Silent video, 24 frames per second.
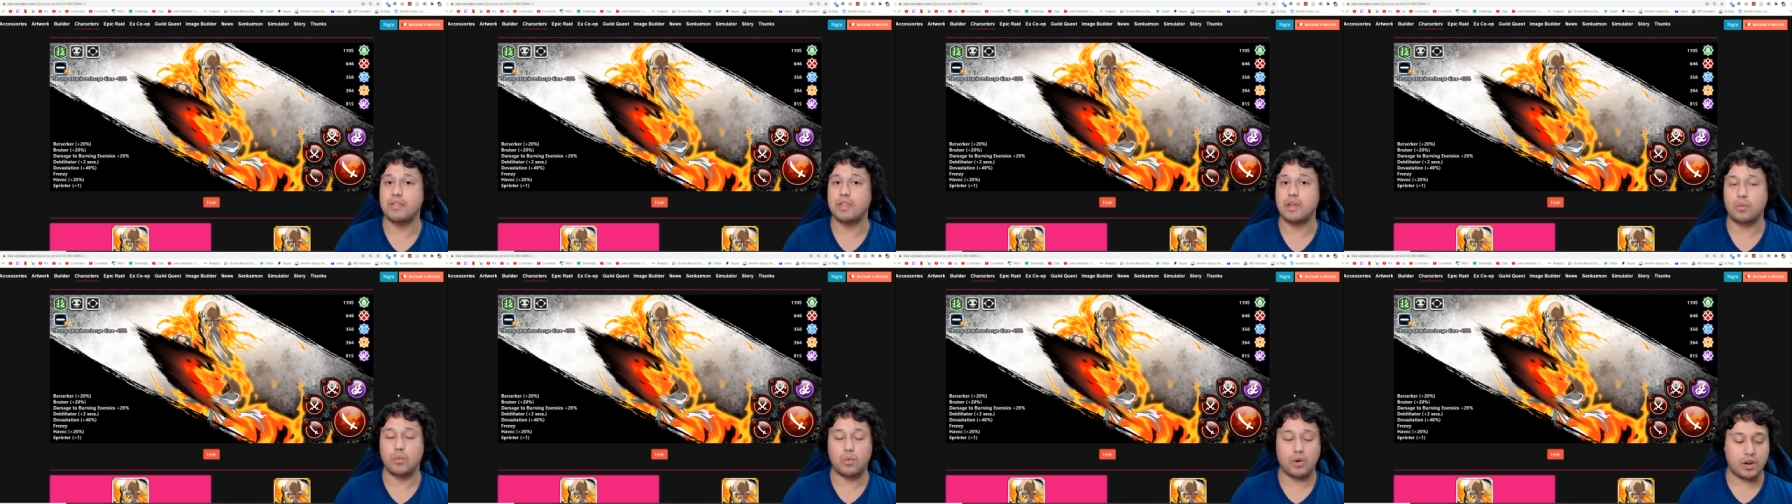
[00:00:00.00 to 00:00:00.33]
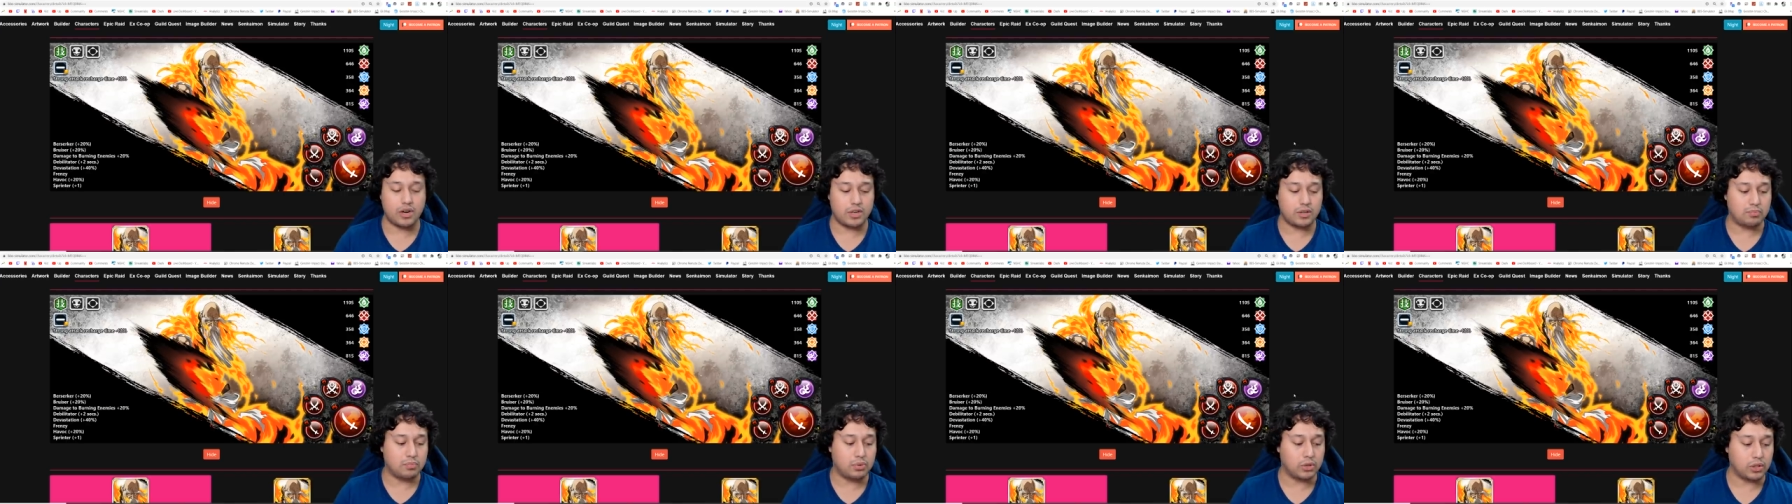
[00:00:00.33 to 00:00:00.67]
They
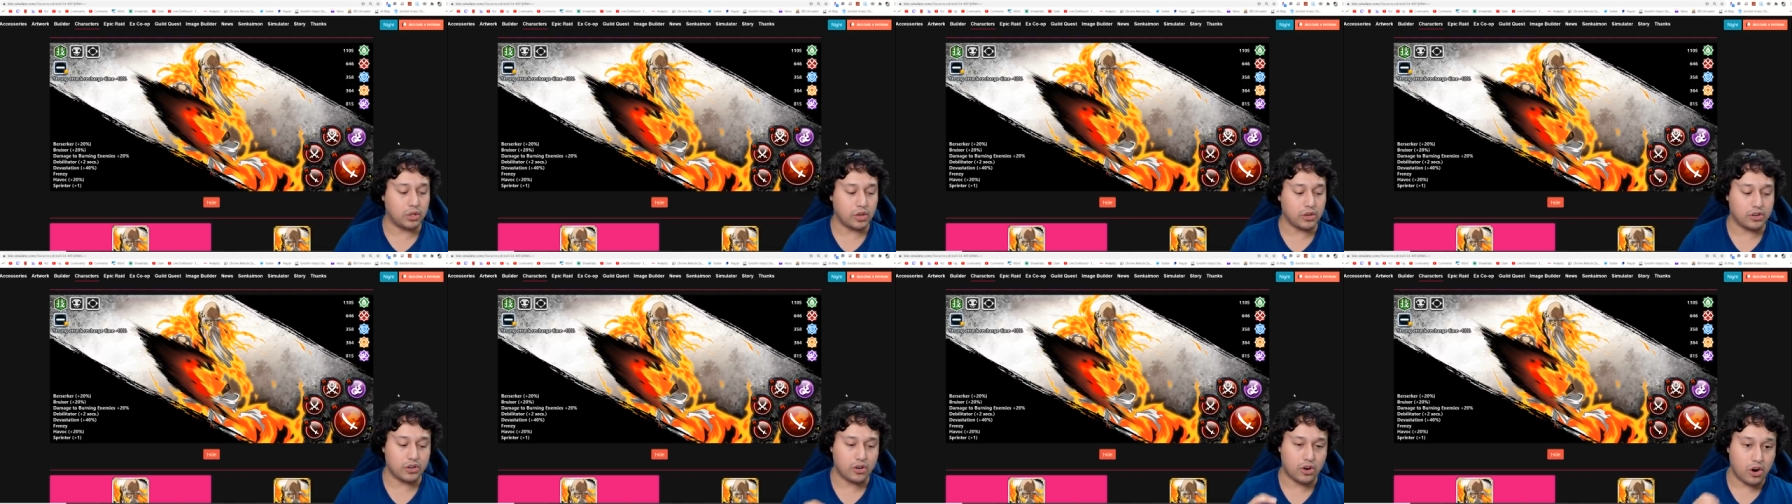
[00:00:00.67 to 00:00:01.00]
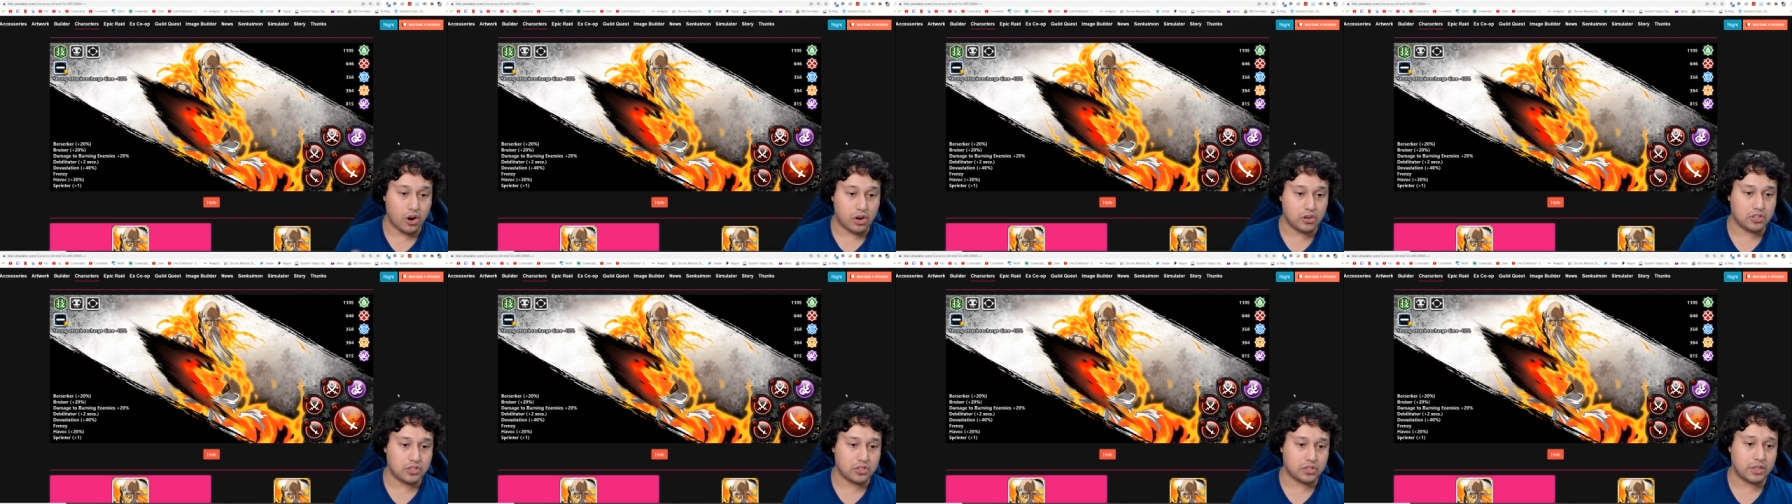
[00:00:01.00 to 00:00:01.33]
want to pull on your
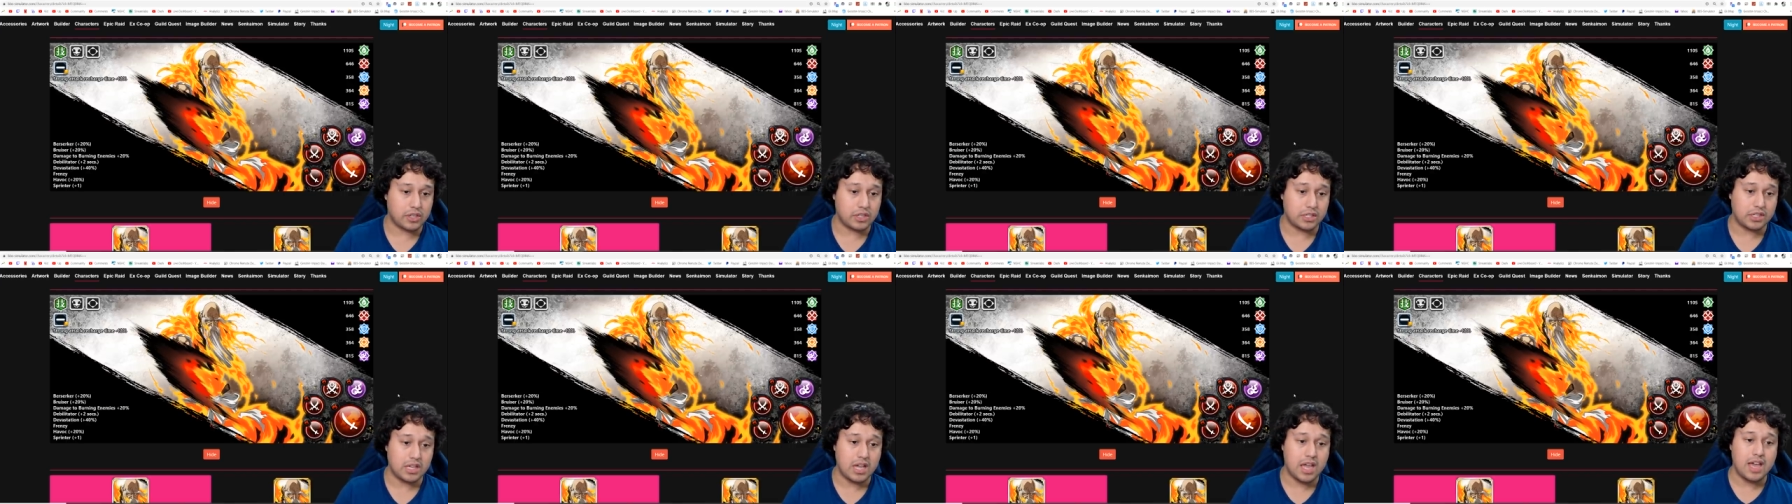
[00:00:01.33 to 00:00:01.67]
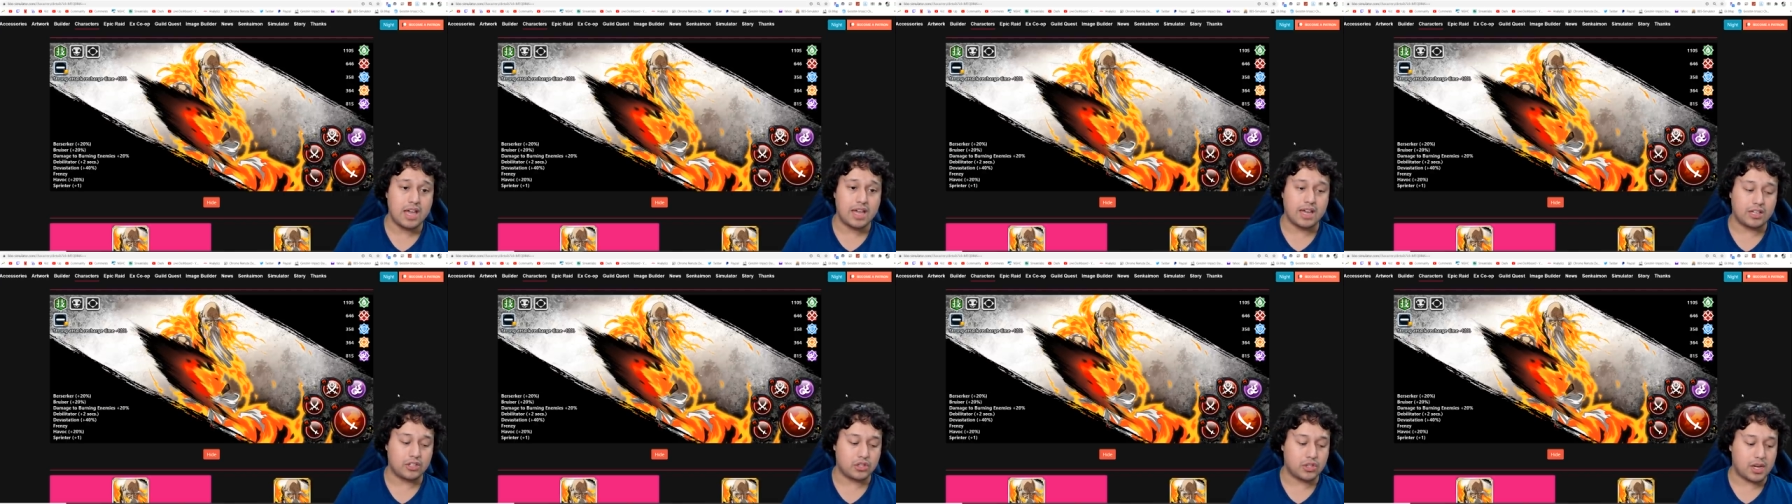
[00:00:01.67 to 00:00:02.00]
heartstrings
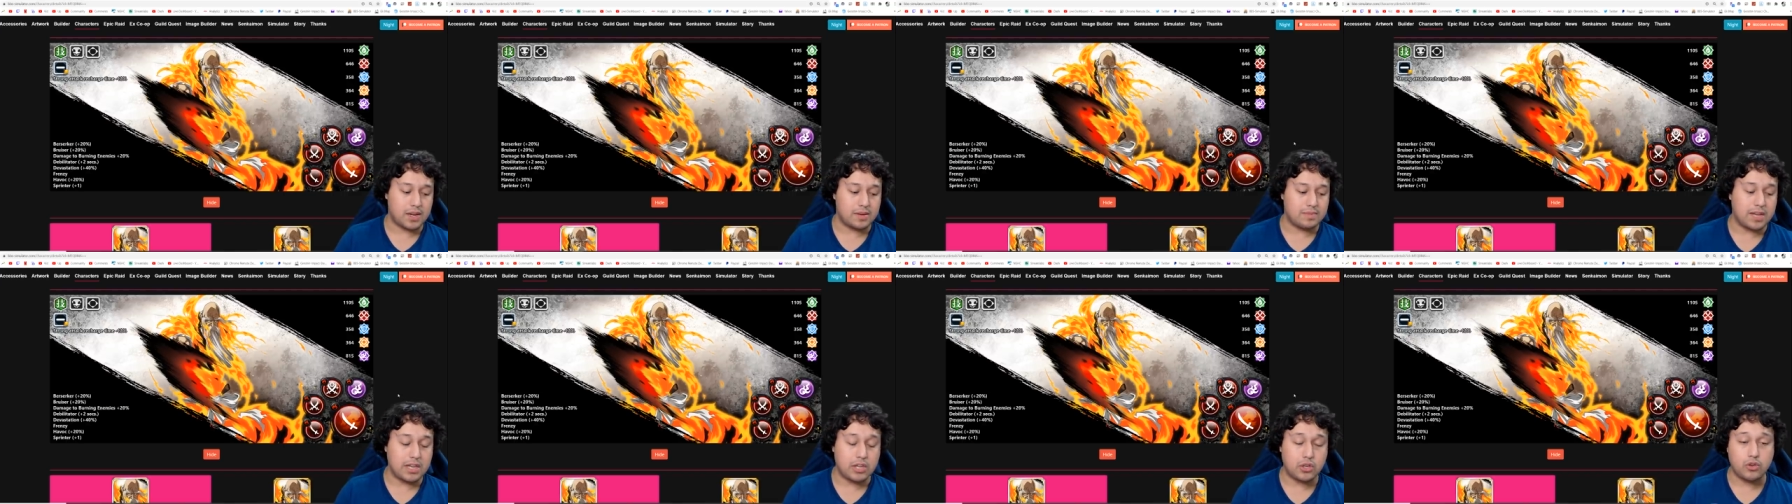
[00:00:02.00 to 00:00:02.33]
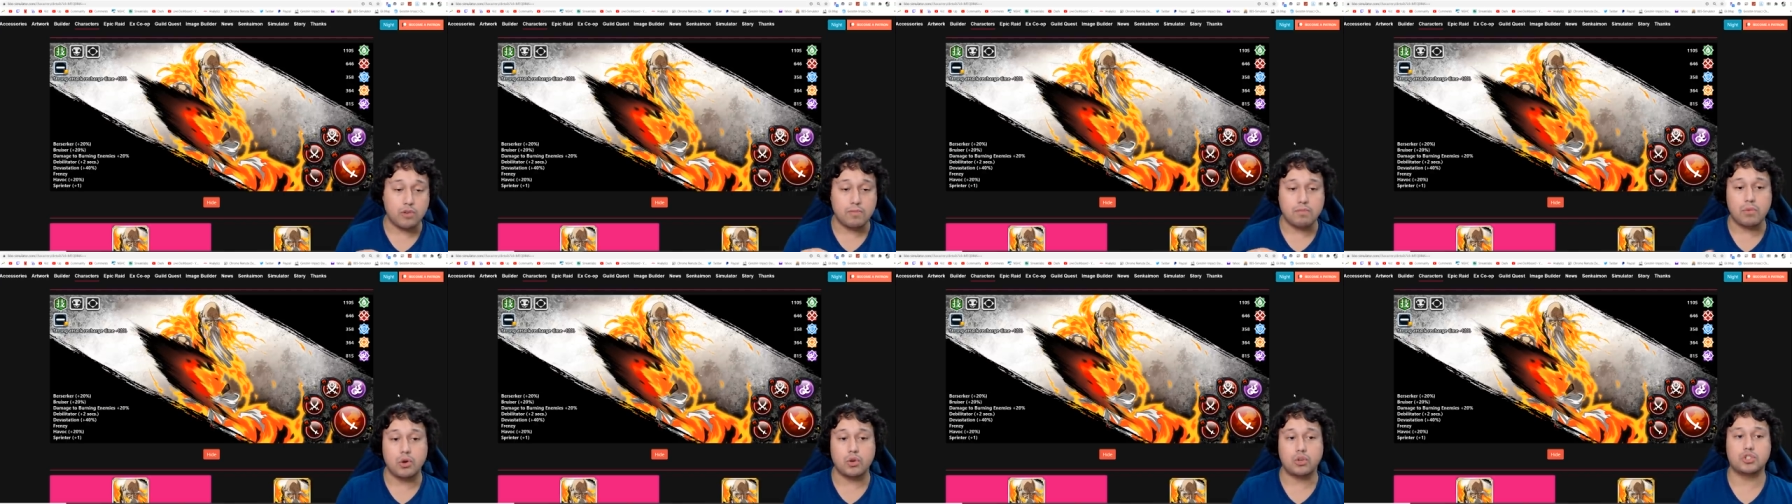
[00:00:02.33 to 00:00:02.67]
and try to make you
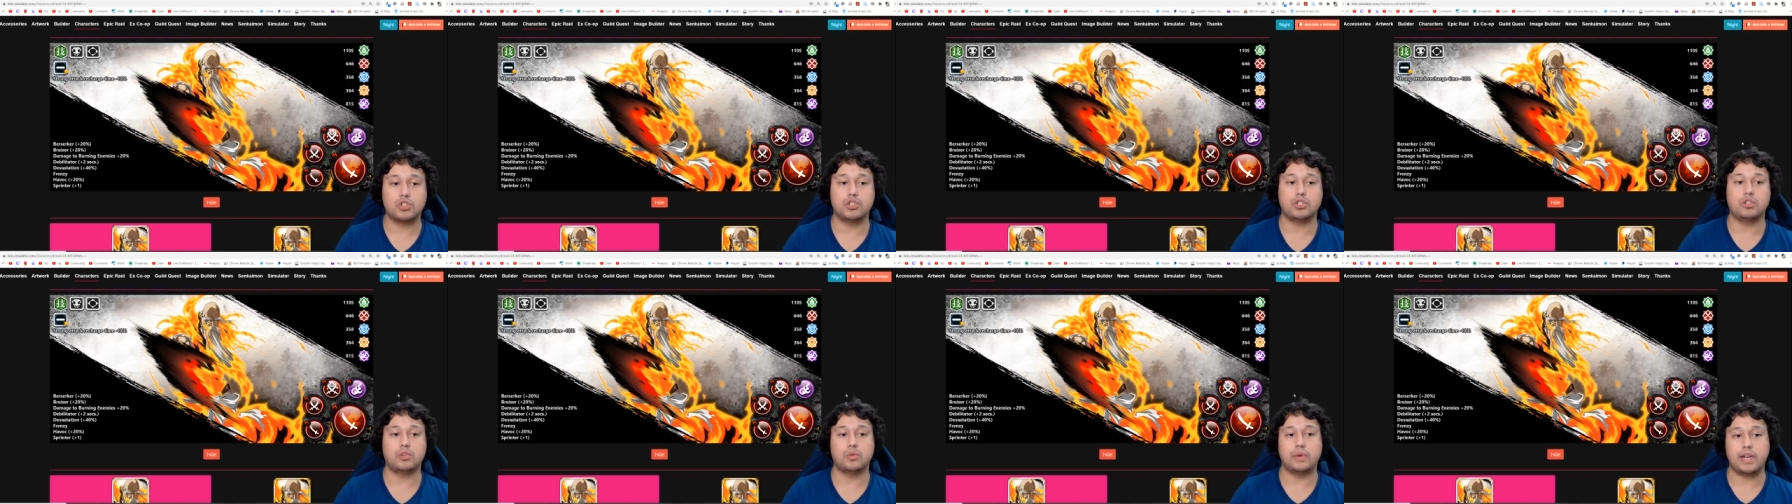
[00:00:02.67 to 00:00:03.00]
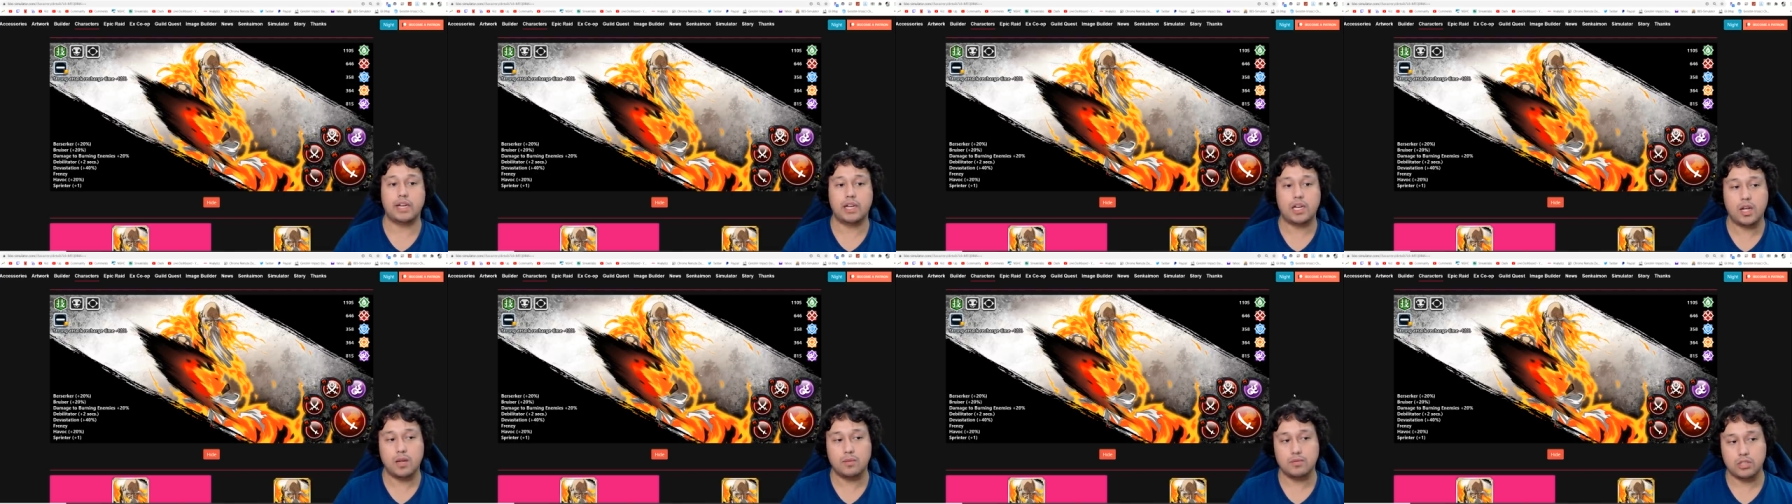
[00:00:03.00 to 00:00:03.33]
emotional when
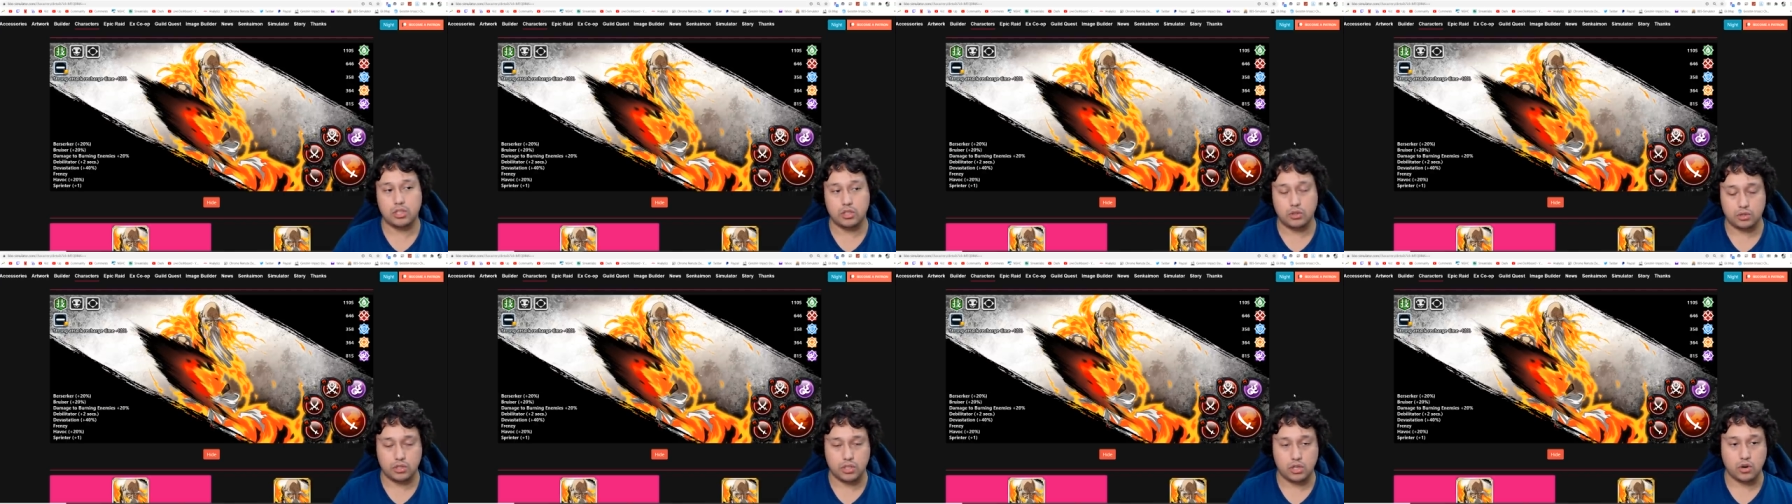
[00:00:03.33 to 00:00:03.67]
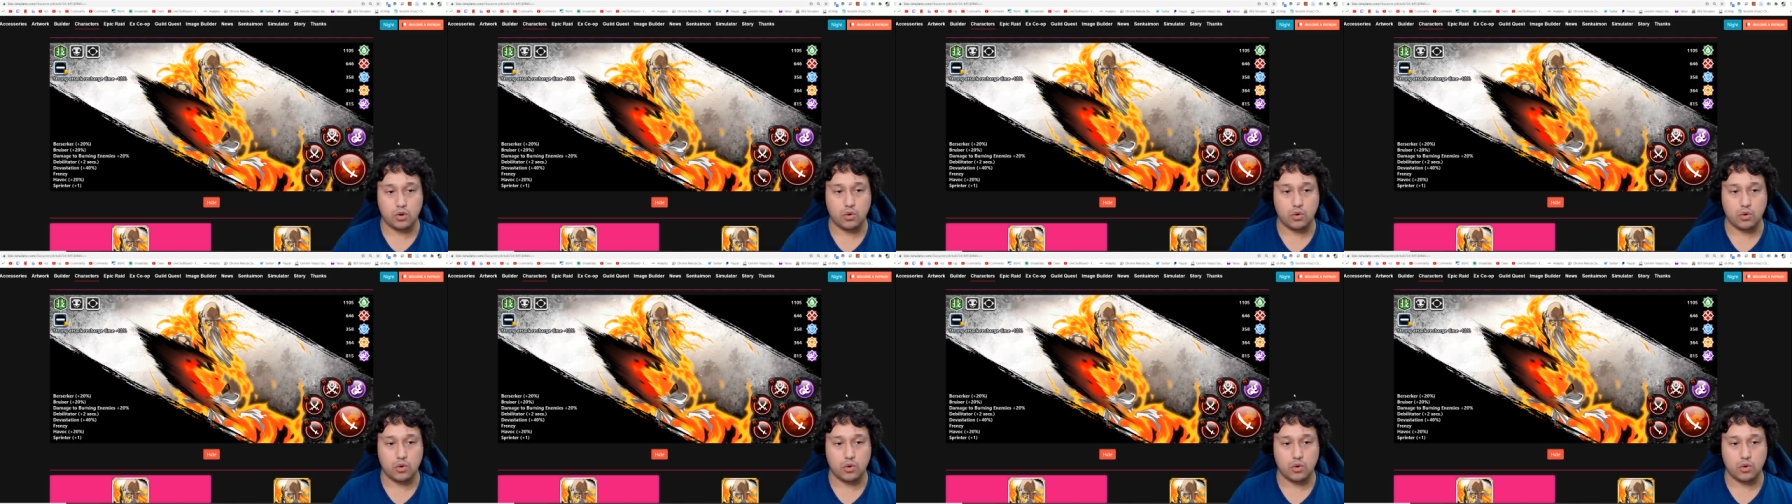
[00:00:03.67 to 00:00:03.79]
it comes to using your